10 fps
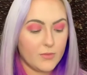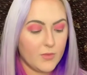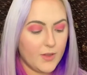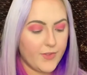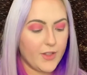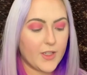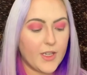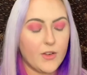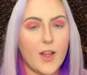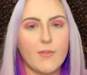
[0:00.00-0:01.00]
I feel like I
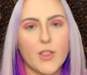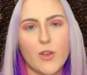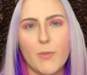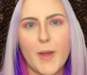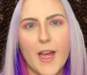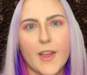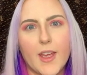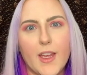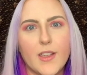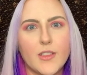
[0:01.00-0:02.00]
don't have to go back
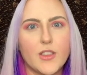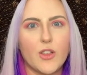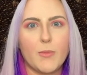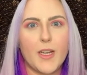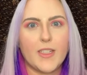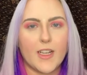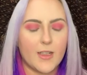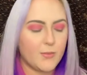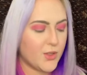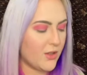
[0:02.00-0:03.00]
in so many
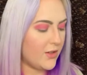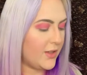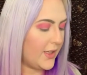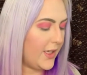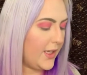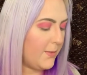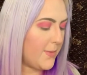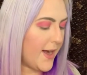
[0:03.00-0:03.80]
times on the